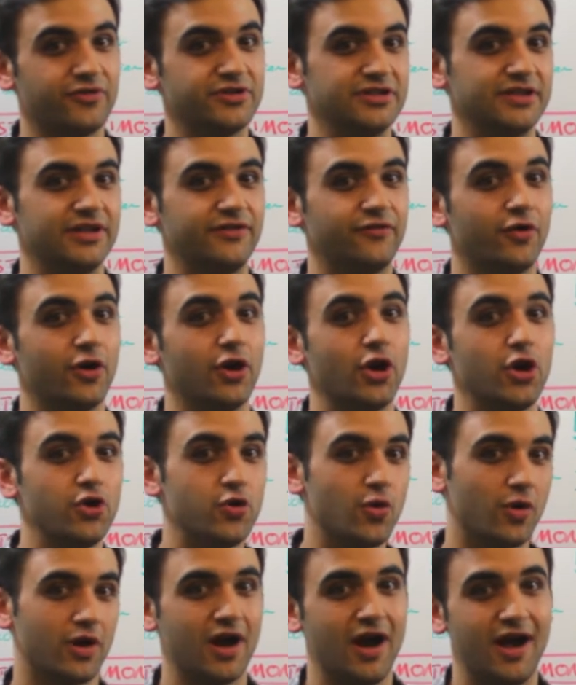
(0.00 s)
delivering
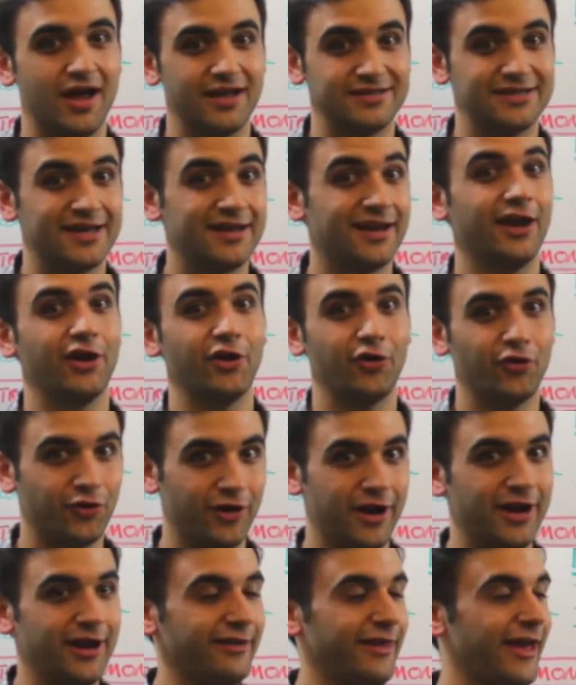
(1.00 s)
your content and
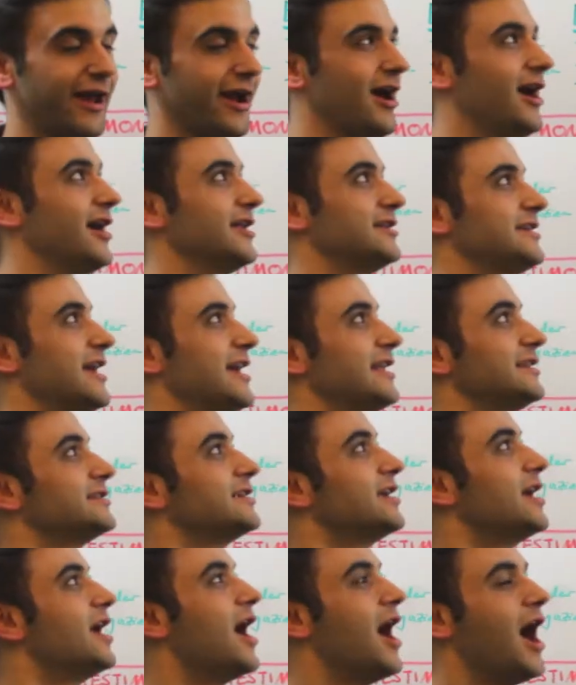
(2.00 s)
creating that content.
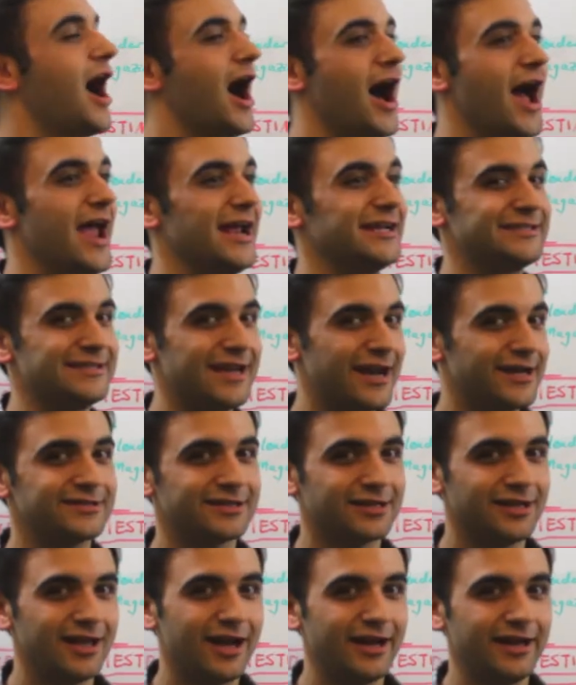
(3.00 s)
It's not a
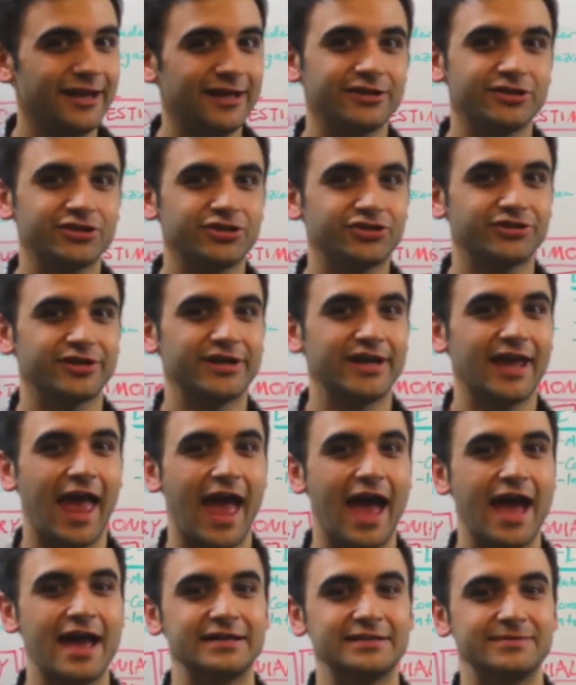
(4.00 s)
declining industry,
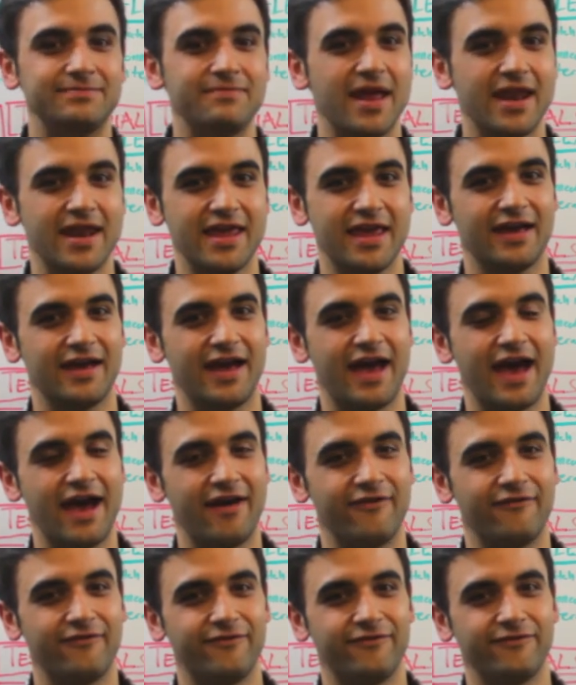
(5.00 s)
as many
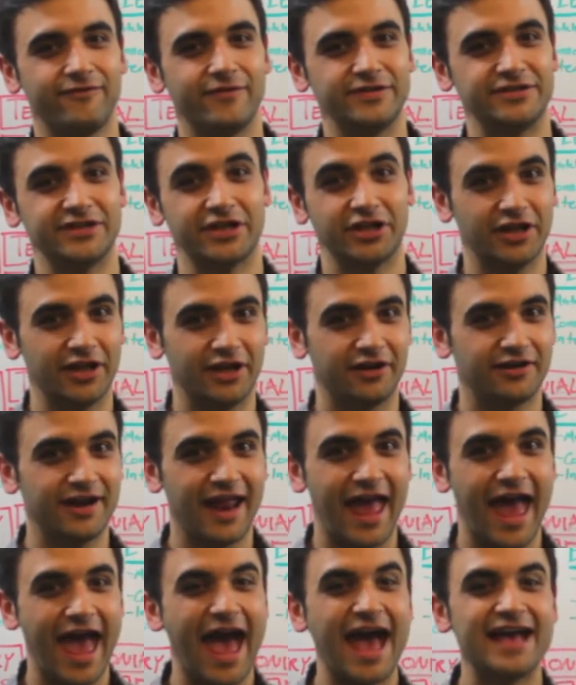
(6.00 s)
have declared it
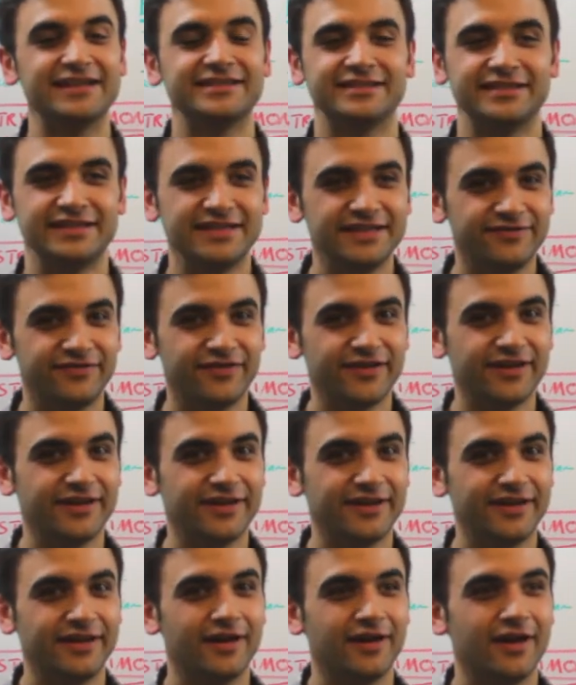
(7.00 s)
as.
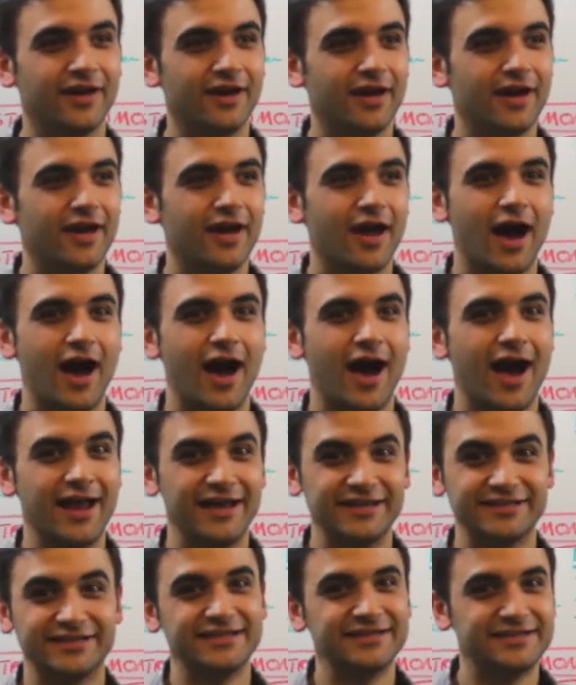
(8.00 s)
TV
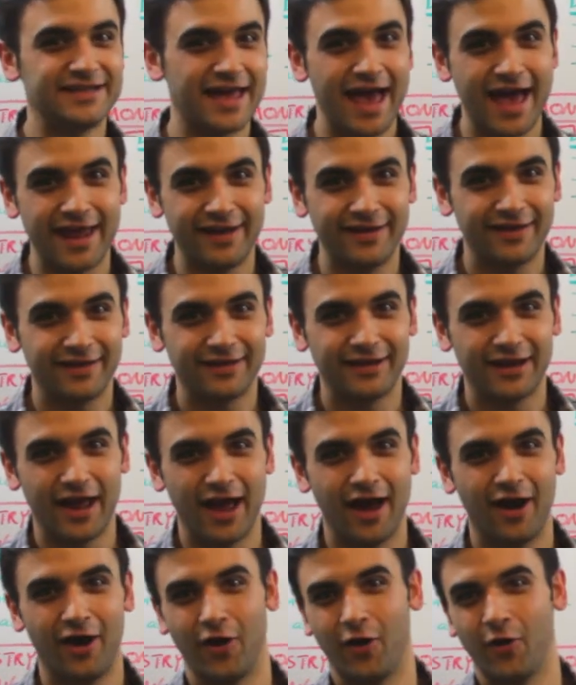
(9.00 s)
isn't dead,
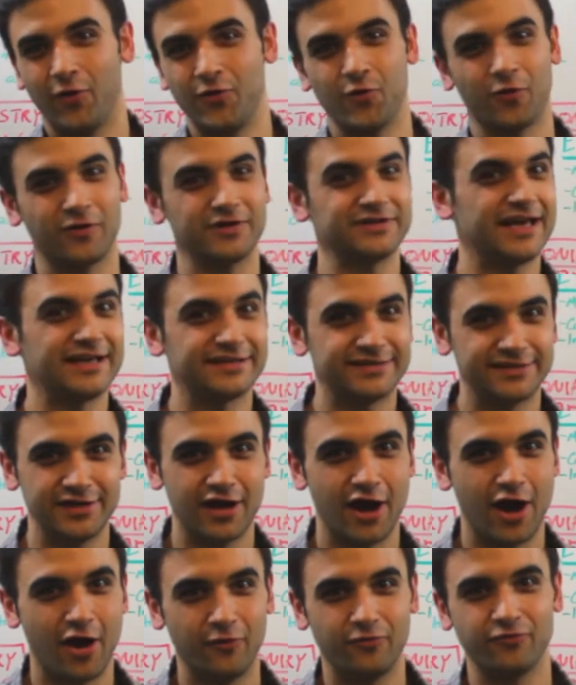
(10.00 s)
nor is
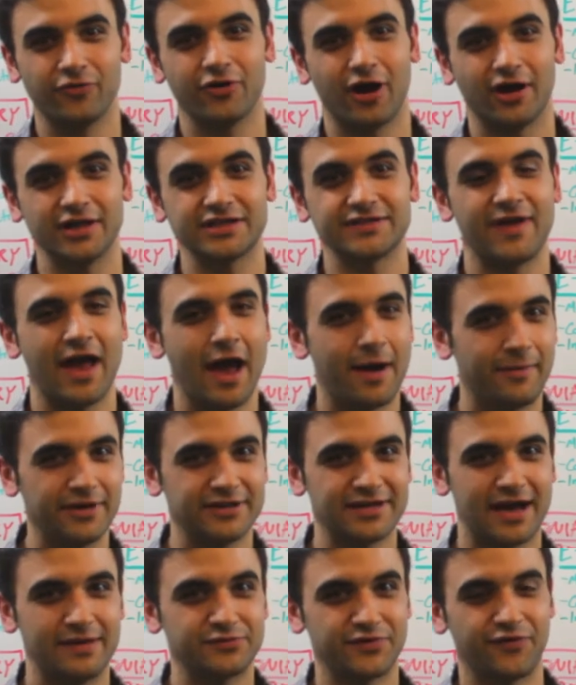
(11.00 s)
SEO, regardless of how many
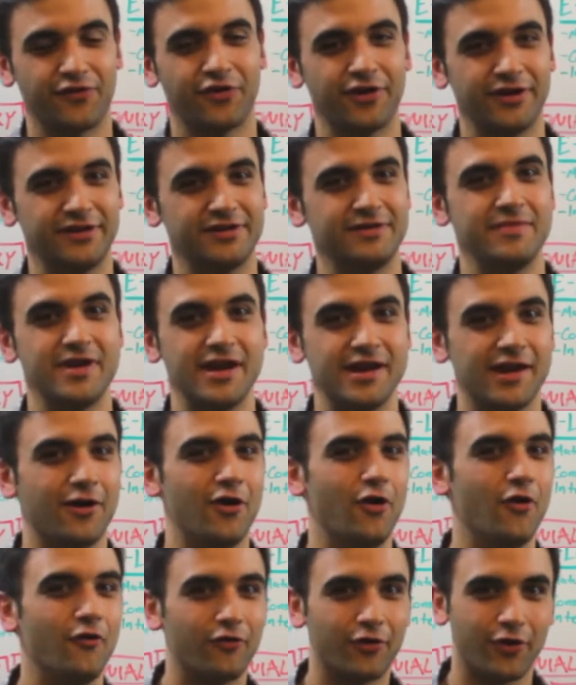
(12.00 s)
times we've heard it in the media
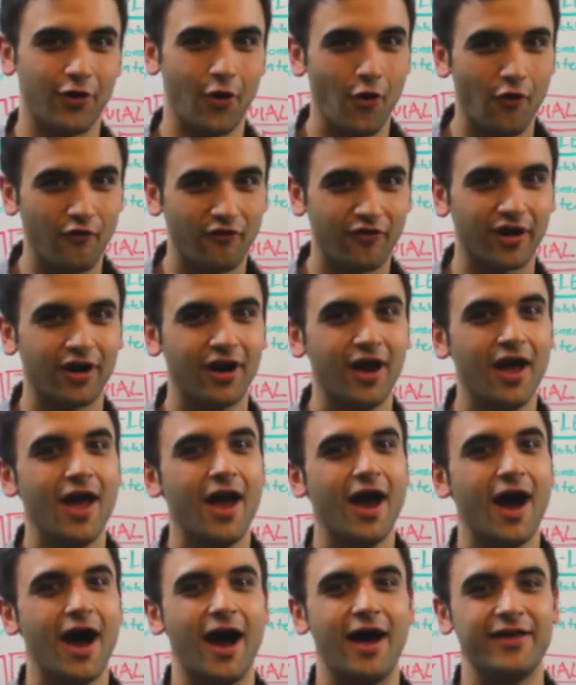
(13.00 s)
over and over.
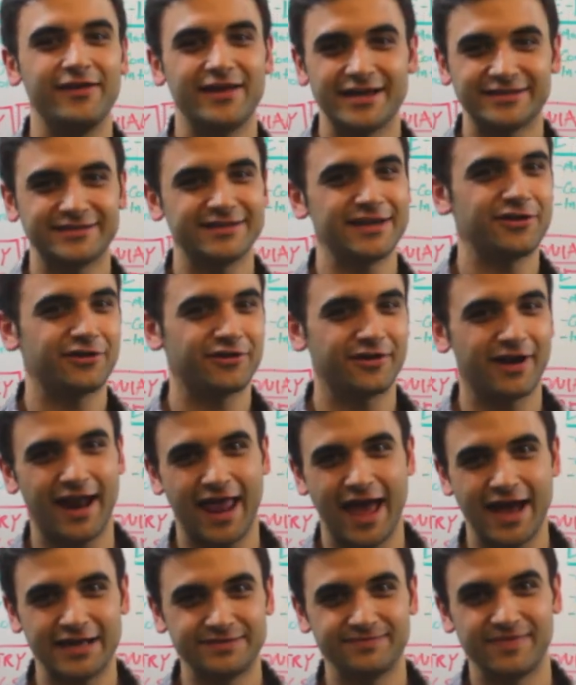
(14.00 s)
Yes, the internet
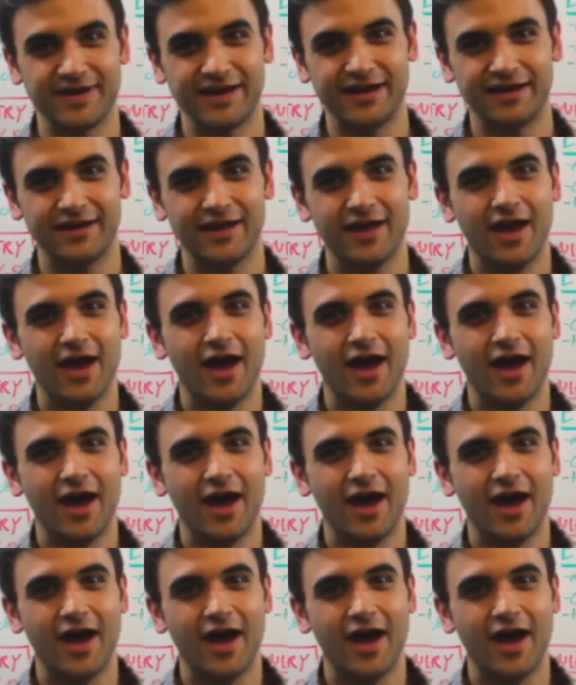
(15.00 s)
has made